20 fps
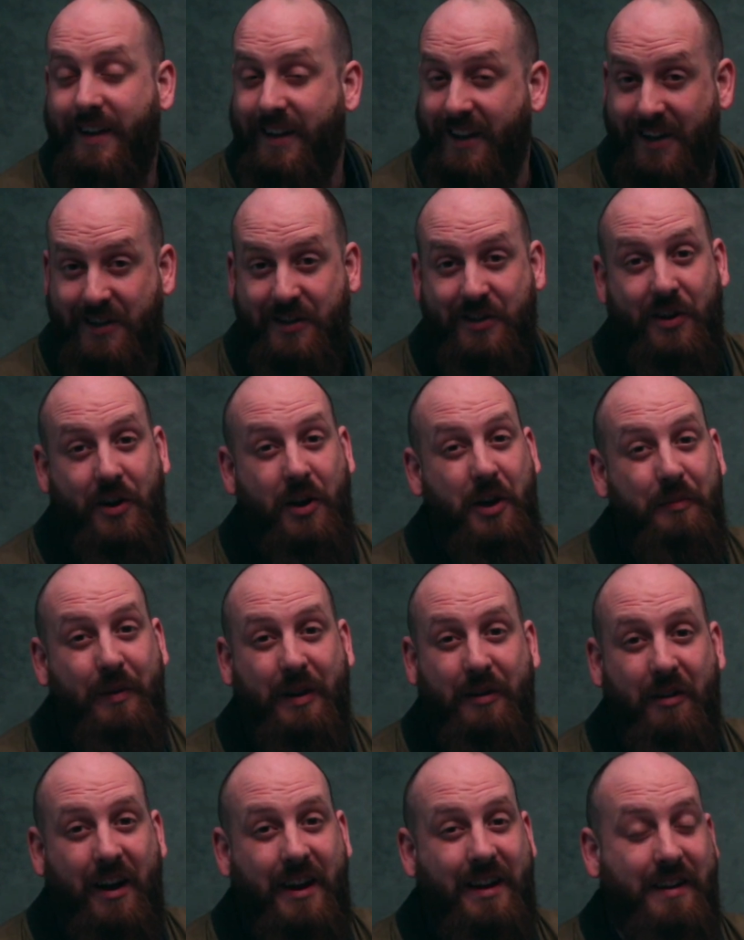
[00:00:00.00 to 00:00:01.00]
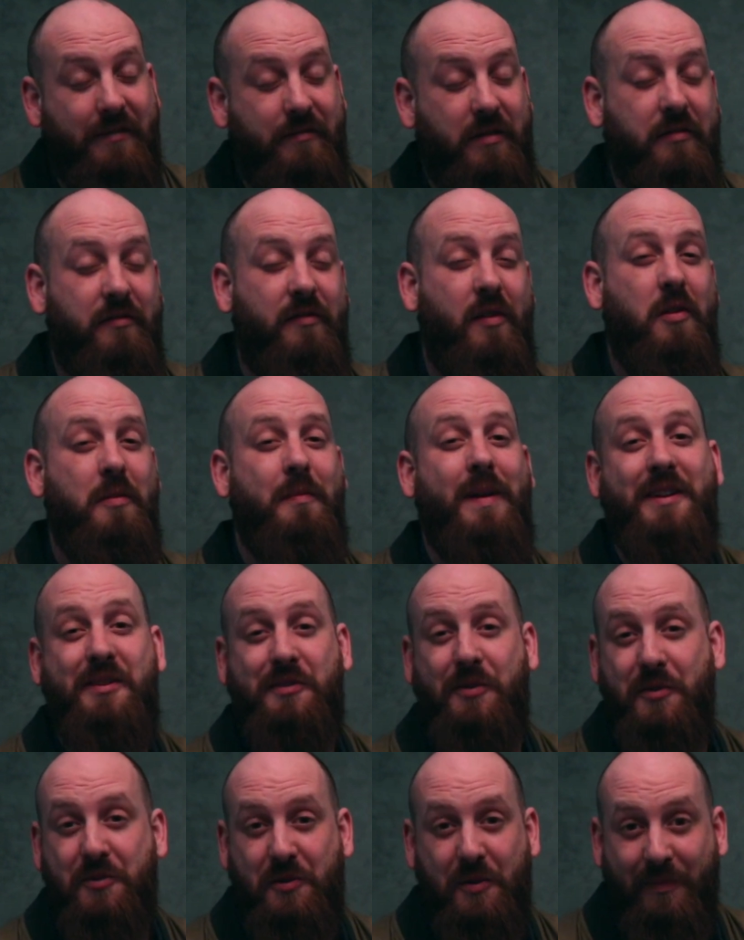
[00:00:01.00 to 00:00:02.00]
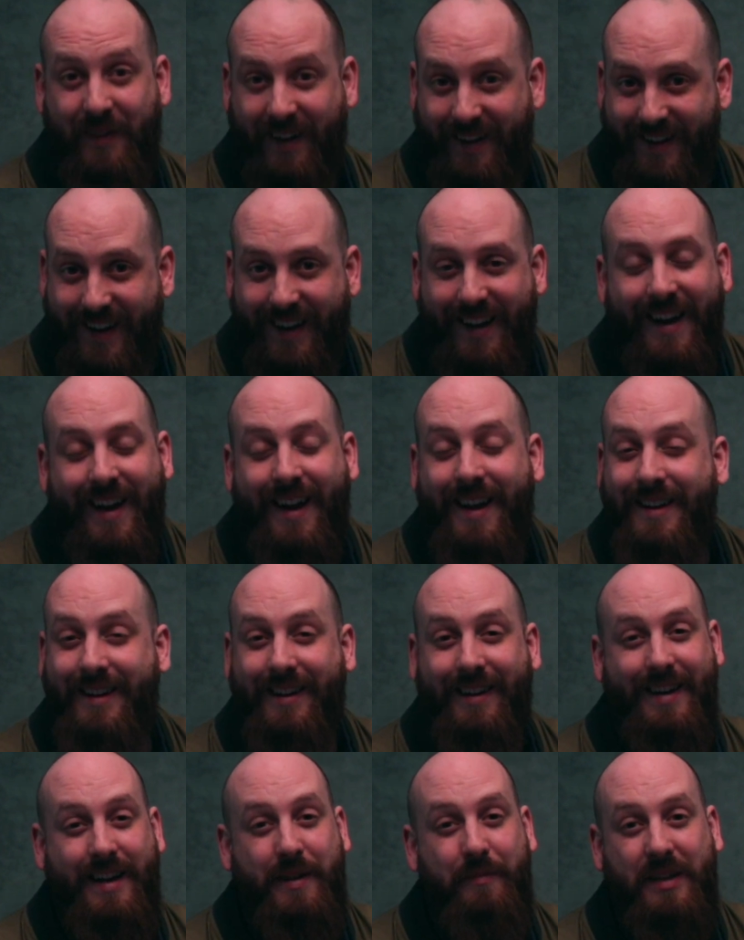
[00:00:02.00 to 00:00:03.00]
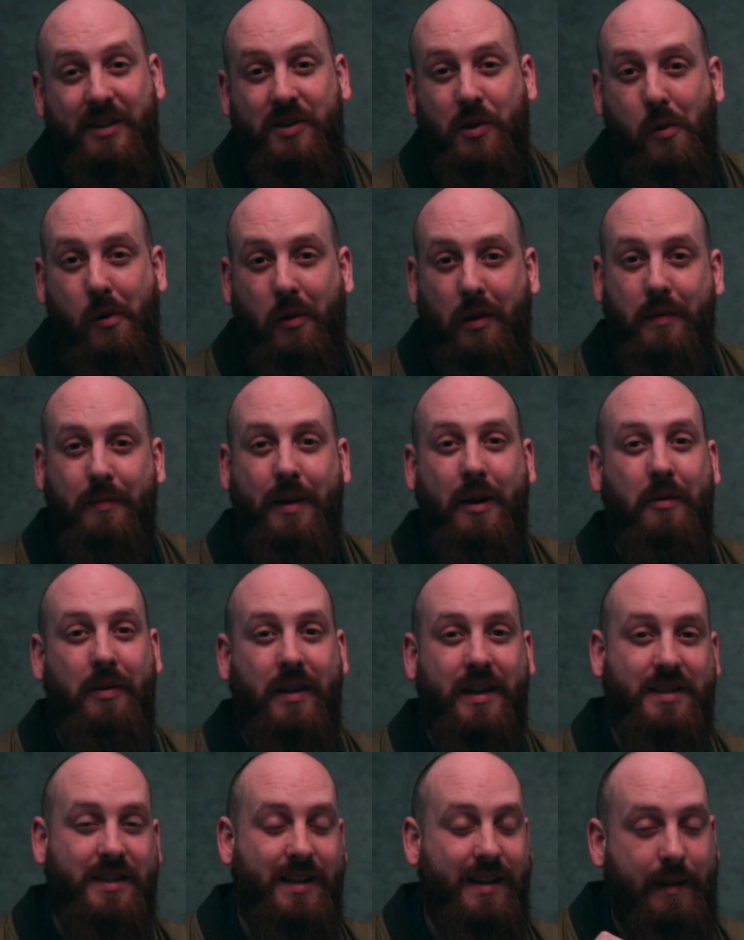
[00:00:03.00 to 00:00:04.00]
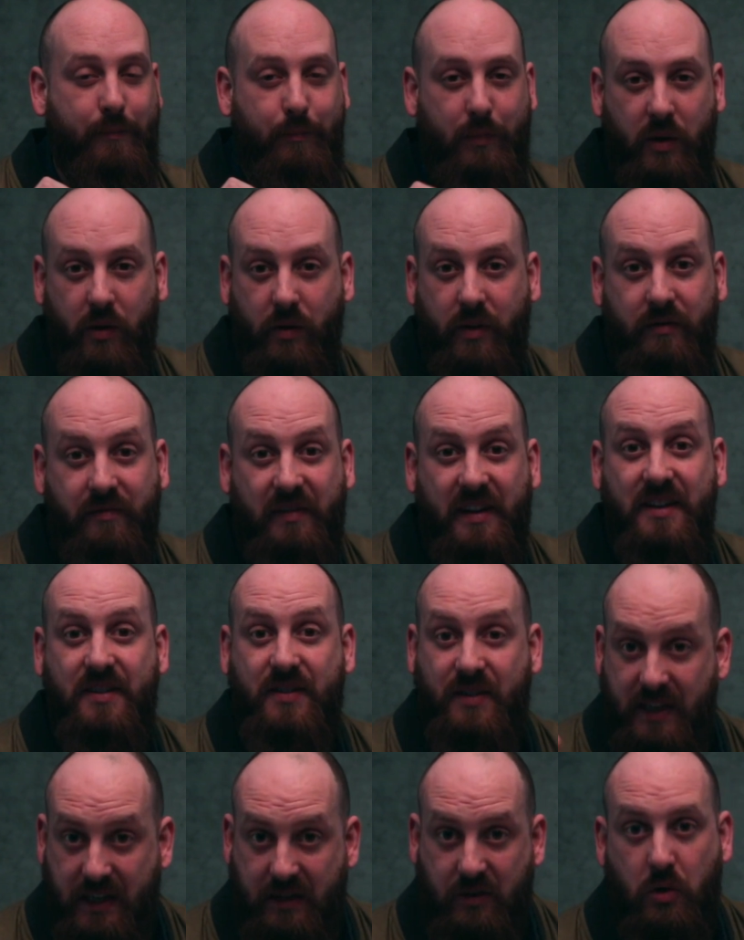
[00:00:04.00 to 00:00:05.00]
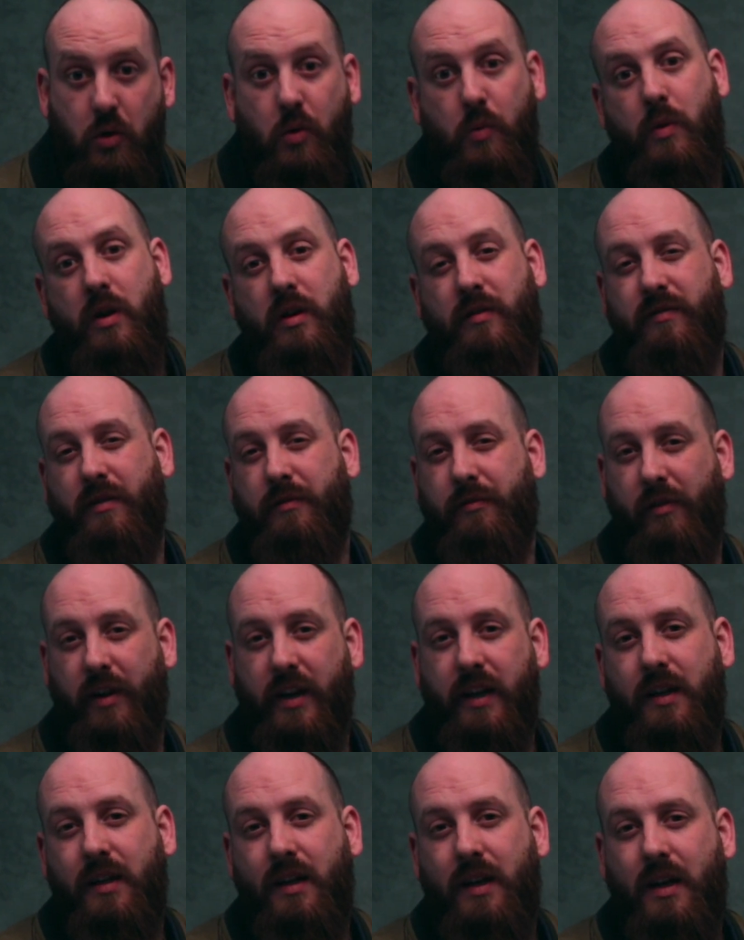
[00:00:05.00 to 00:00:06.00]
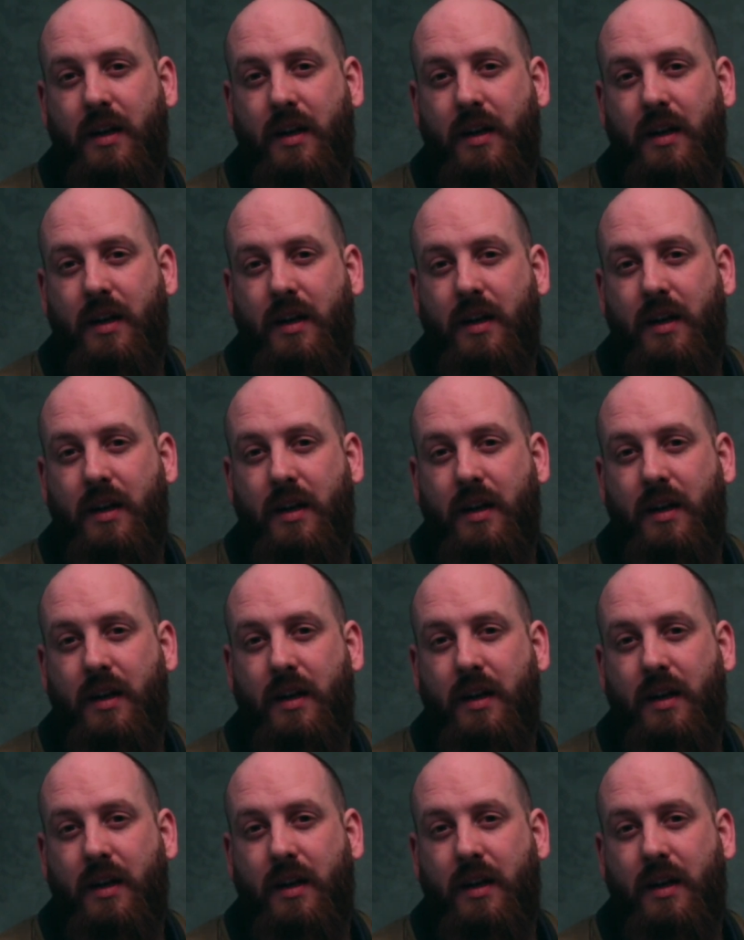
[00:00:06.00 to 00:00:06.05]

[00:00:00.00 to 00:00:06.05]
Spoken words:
Yes, you heard me right, and if you follow my social media, you'll hear me talking about this till I'm blue in the face saying don't work for free.